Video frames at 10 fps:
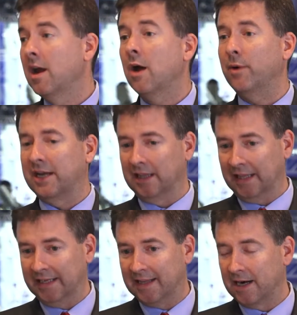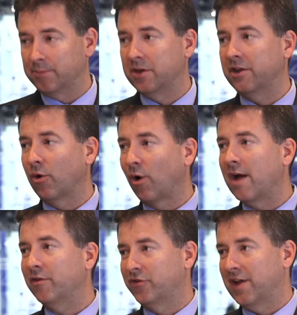And we can link that up to the
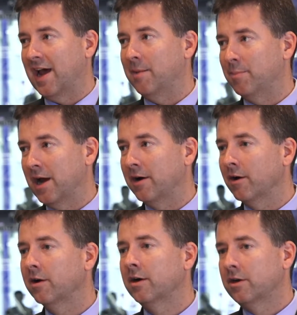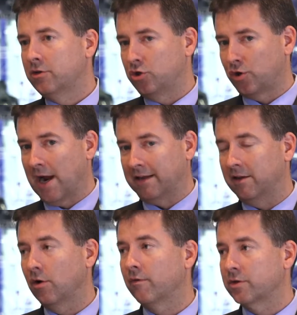arrivals data better to track
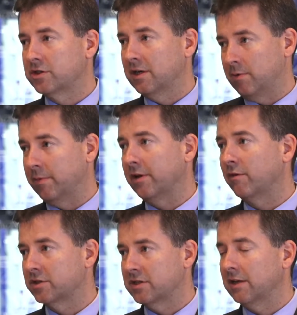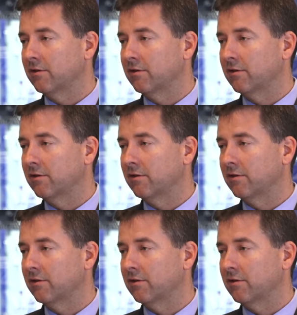the people that overstay their